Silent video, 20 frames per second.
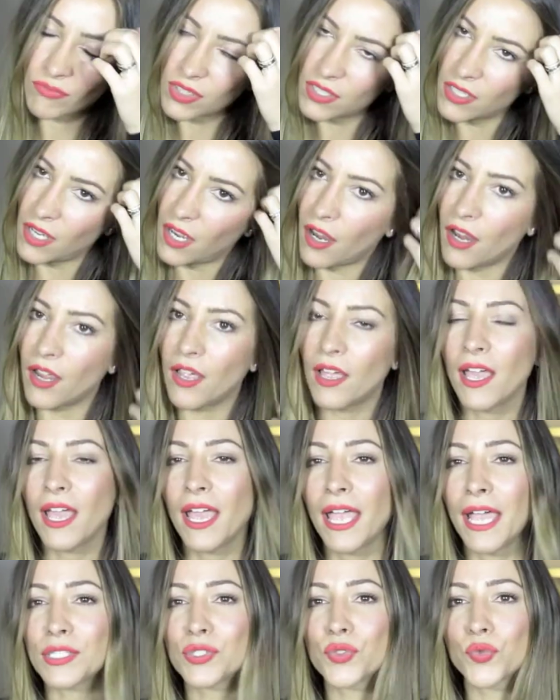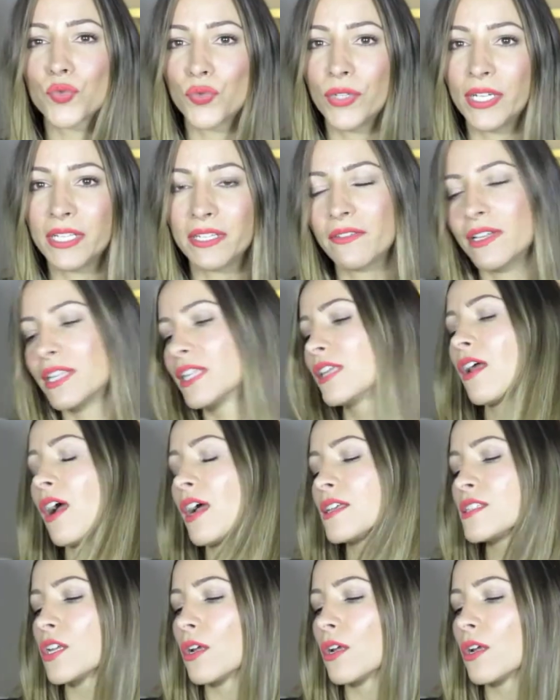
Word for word: So it's really, really nice.